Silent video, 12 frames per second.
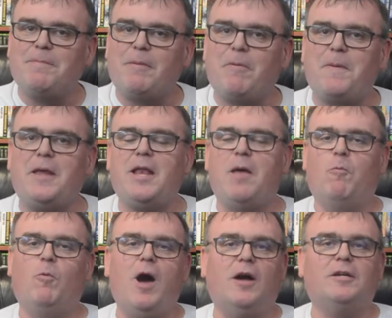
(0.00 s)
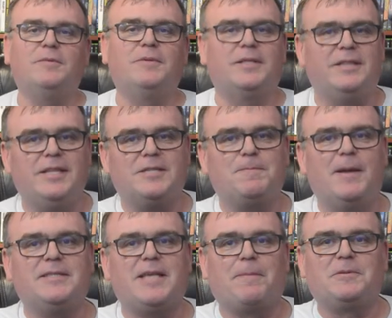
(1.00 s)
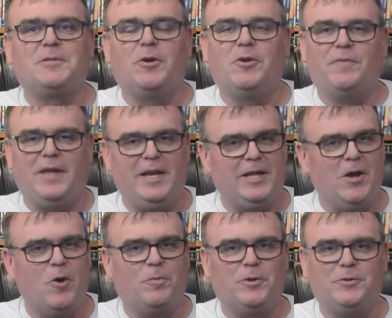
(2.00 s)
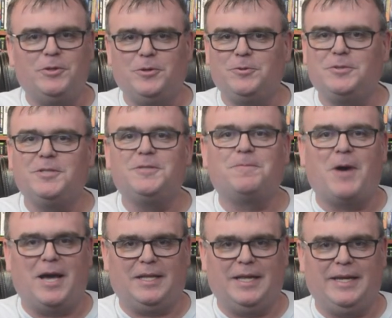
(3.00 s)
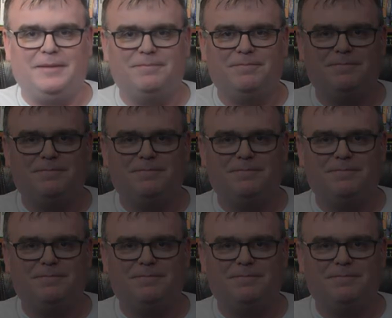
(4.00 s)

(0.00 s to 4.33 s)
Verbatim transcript: Papa Pete and welcome to this month's episode of Any Homebrew News and Spotlight.